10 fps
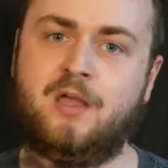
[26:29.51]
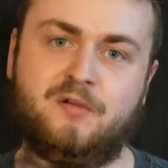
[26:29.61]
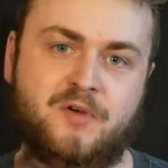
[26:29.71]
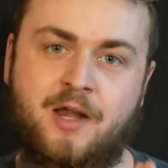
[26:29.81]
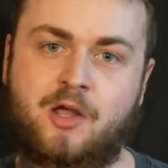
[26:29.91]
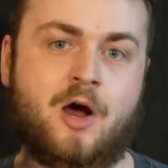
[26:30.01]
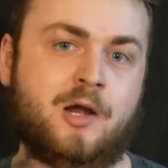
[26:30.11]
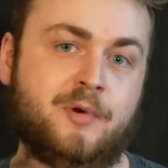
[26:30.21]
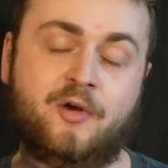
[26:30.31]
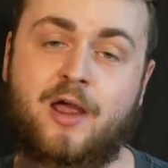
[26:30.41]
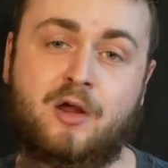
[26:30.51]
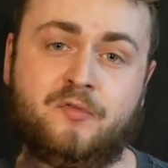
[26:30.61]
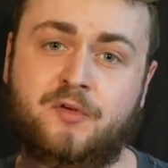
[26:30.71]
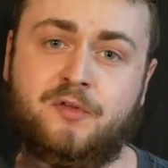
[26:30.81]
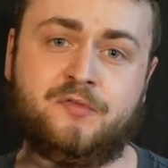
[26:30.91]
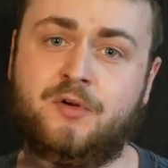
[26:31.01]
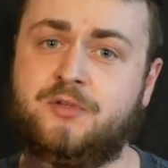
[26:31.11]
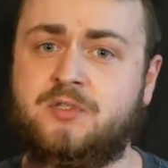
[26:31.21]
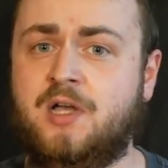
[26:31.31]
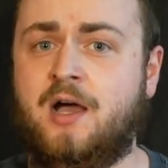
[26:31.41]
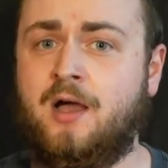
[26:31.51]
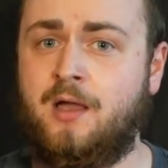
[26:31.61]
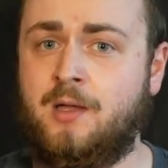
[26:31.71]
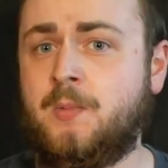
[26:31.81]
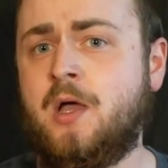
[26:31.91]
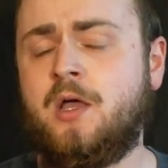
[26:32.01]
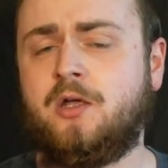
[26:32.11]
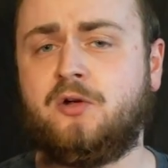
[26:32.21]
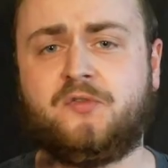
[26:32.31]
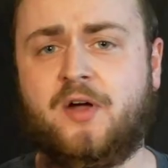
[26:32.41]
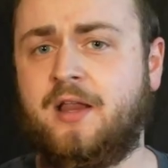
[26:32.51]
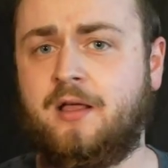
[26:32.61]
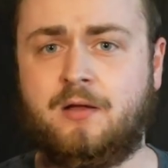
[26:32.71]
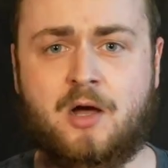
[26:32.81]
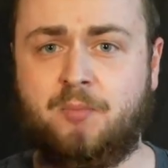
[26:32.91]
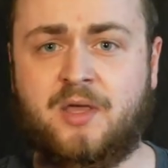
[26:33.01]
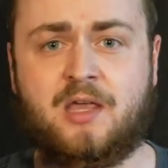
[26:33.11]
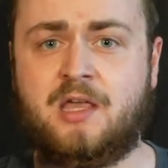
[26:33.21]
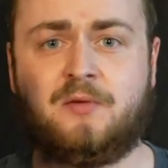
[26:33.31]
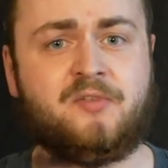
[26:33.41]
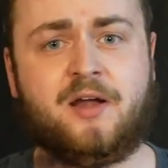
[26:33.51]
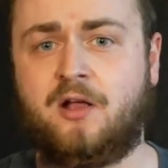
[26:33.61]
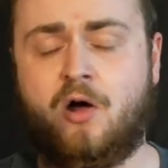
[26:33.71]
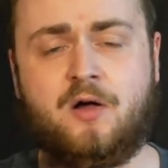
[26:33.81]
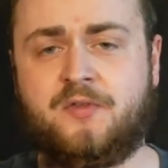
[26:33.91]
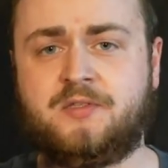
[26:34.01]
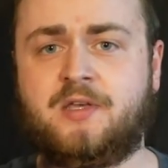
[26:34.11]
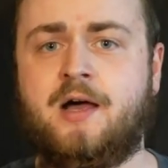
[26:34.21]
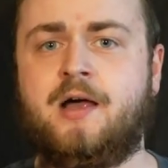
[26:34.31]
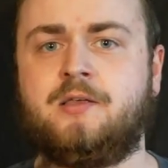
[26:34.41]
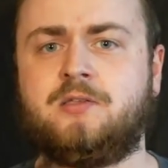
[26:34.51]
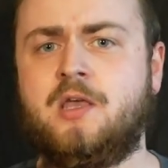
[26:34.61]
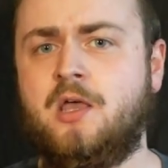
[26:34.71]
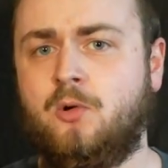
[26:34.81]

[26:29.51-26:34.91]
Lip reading: Fighting Conor McGregor for the first time, fighting Khabib, fighting all these guys.